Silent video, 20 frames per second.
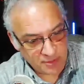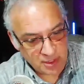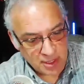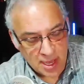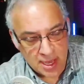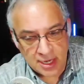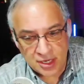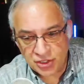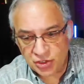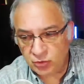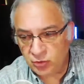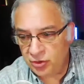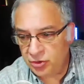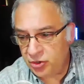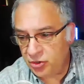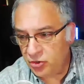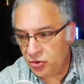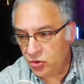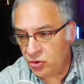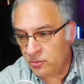to be honest
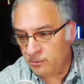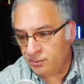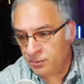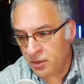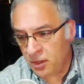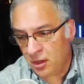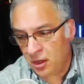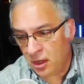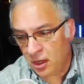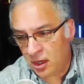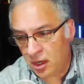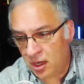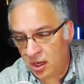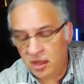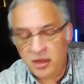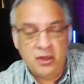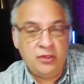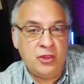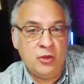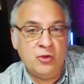with you,
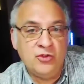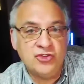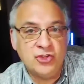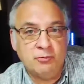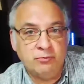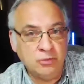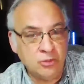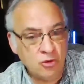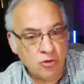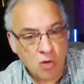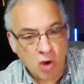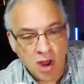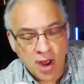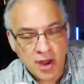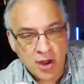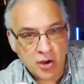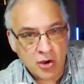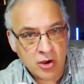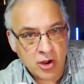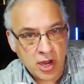there was a blue
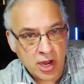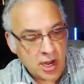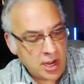wire,